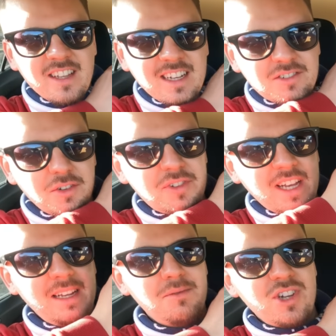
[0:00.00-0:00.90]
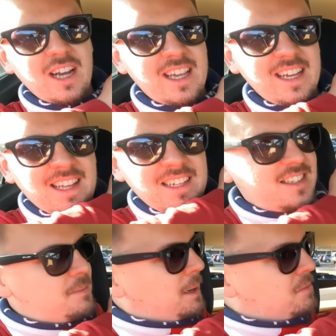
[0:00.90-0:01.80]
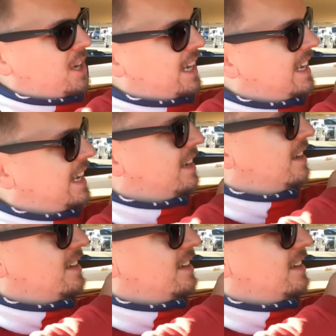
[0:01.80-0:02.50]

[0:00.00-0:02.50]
nice sort of denim jacket, that zip-up jacket.